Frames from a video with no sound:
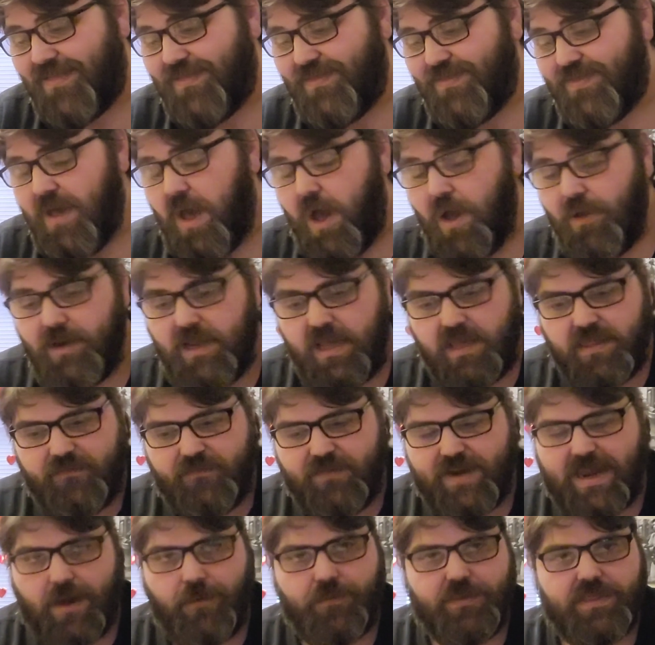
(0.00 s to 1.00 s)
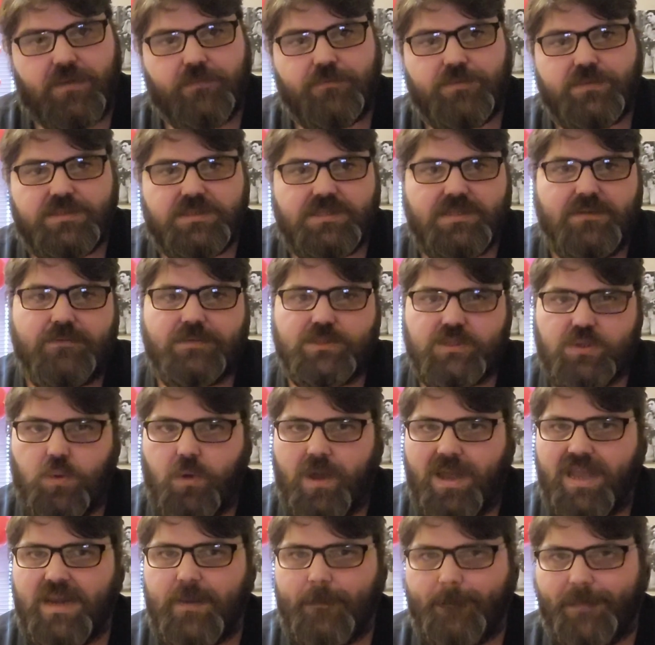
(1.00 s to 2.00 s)
The only other flower that was
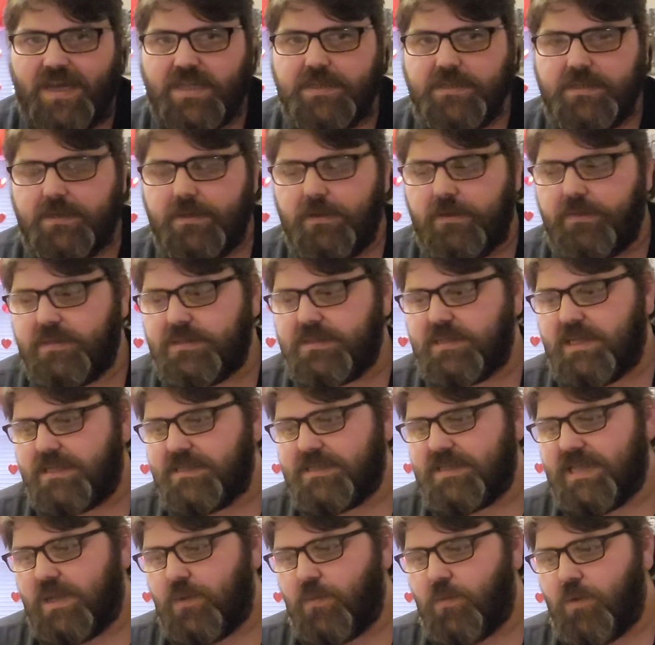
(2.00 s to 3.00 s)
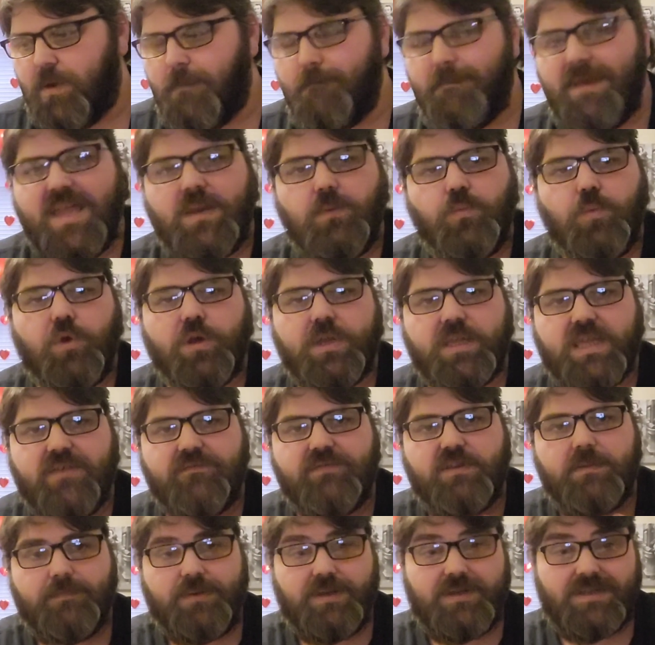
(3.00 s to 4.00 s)
quite abundant on the Titanic were men were
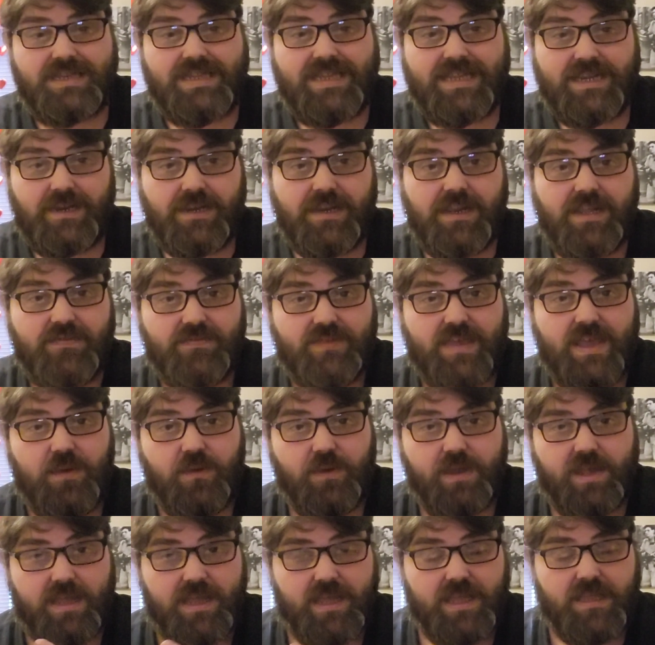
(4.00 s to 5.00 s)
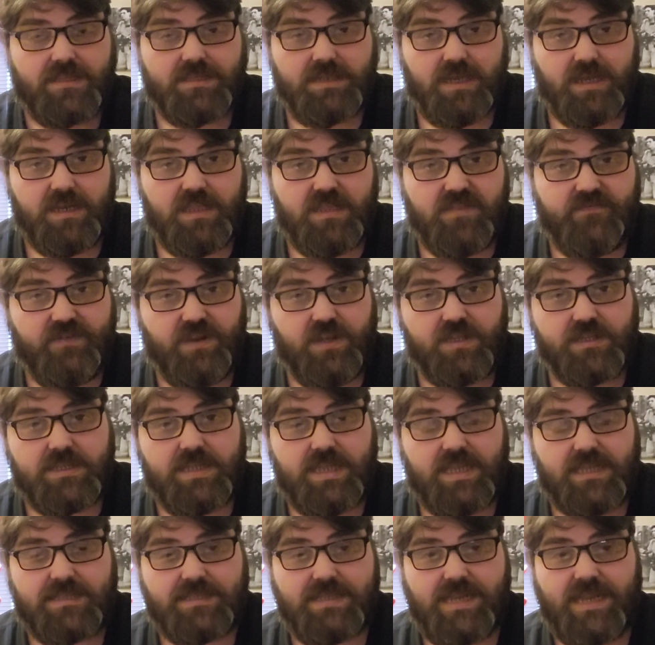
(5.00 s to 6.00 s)
given a boutonniere. If they were dining in the first
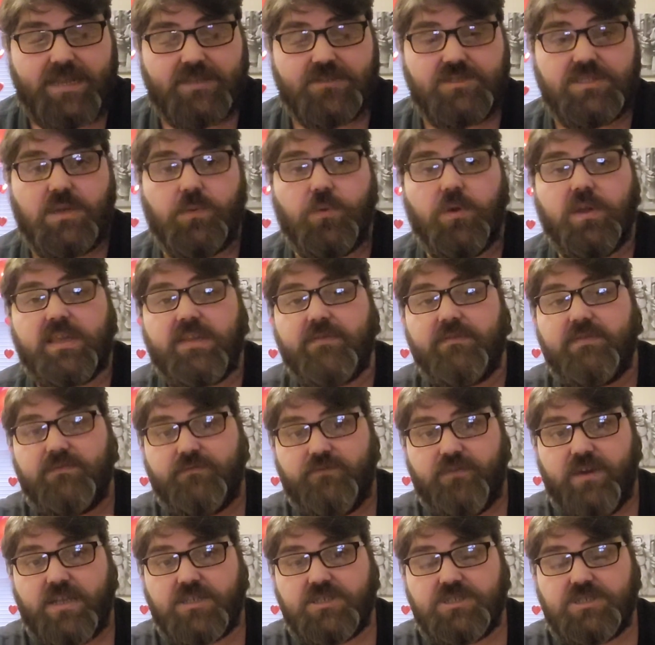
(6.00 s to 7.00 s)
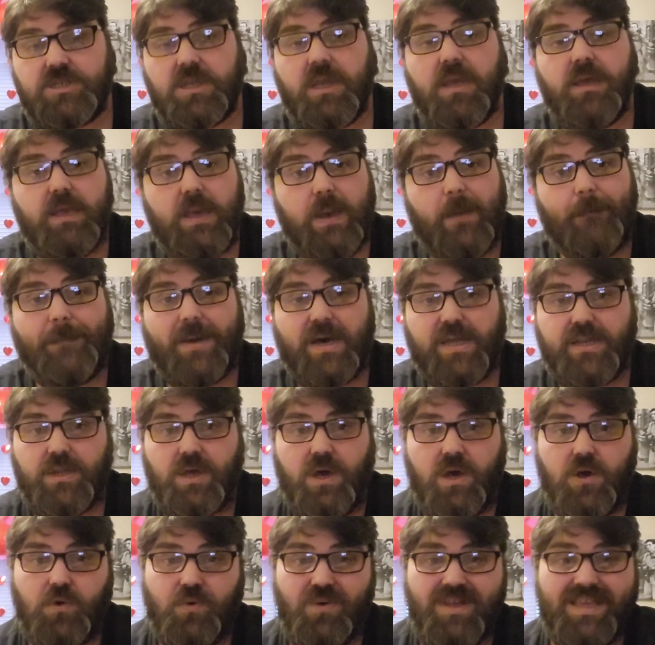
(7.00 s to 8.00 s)
class lounge, they were given a fresh
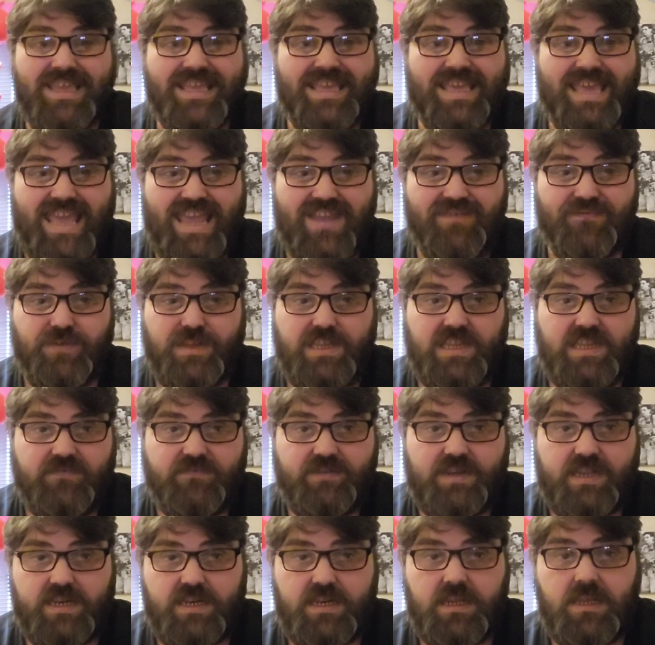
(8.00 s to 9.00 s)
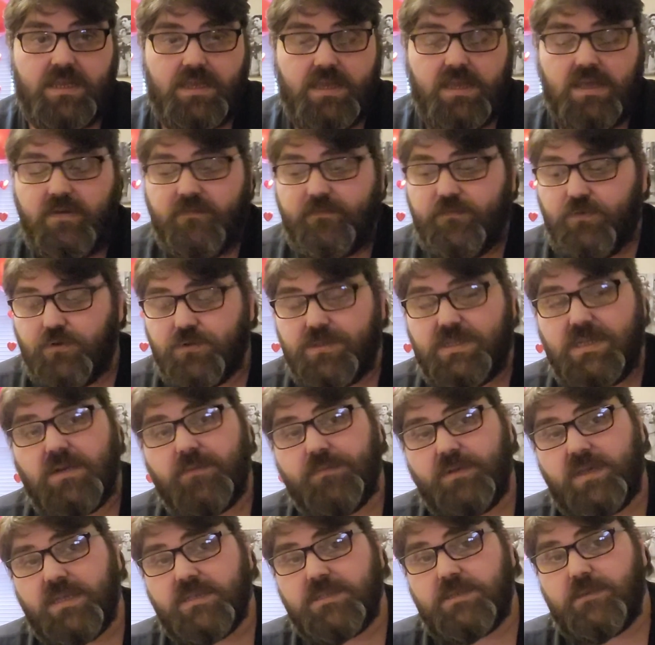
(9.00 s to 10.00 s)
buttonhole every evening for dinner,
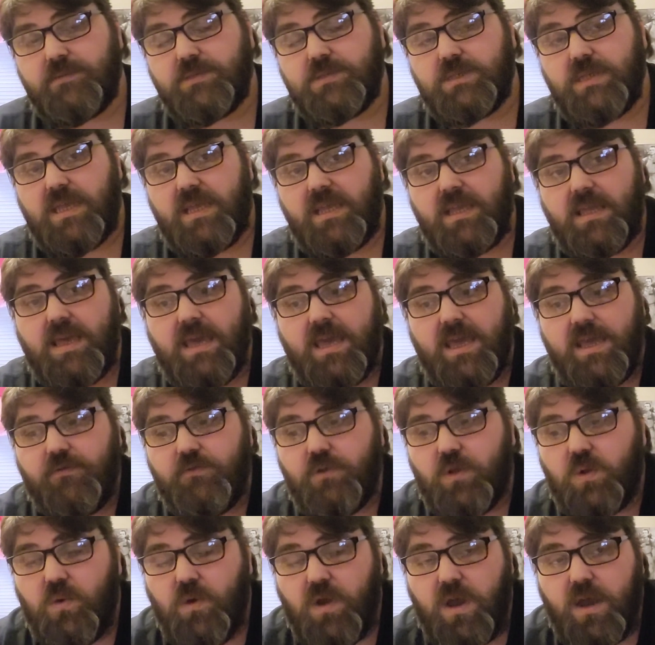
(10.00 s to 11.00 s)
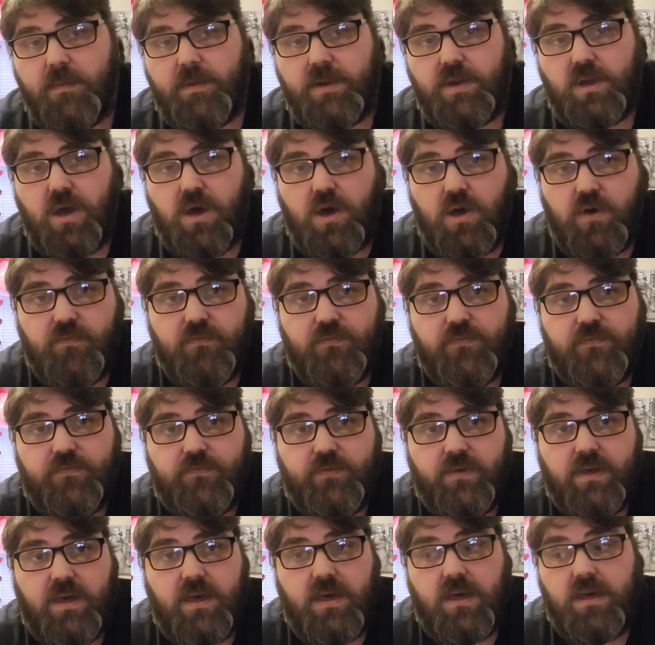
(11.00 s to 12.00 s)
because it was a requirement of
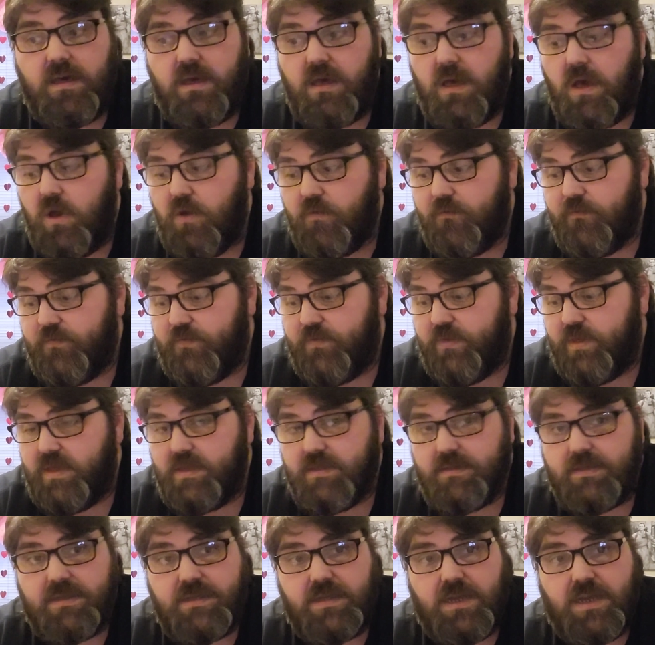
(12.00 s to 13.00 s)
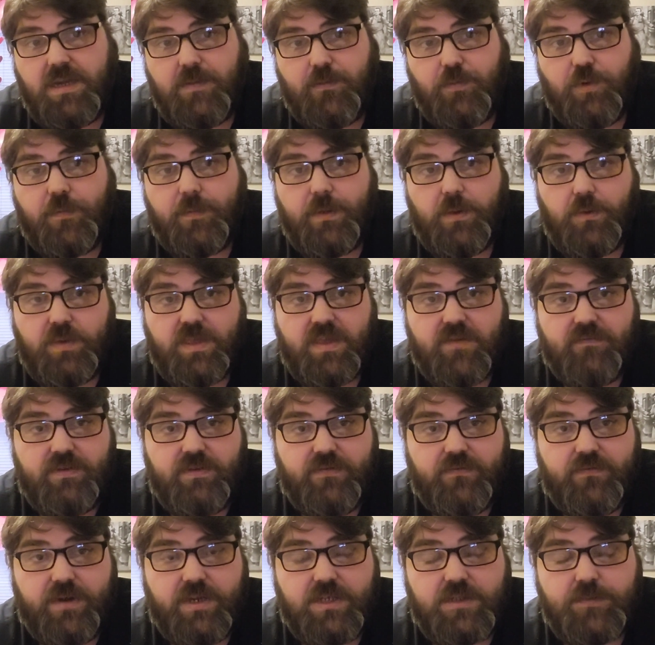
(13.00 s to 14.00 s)
the dining room. They were given a
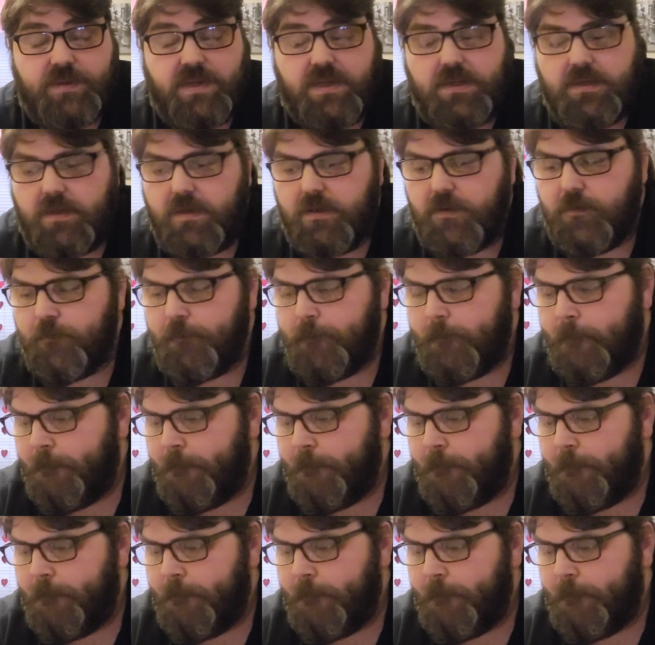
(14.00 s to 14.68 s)
fresh buttonhole.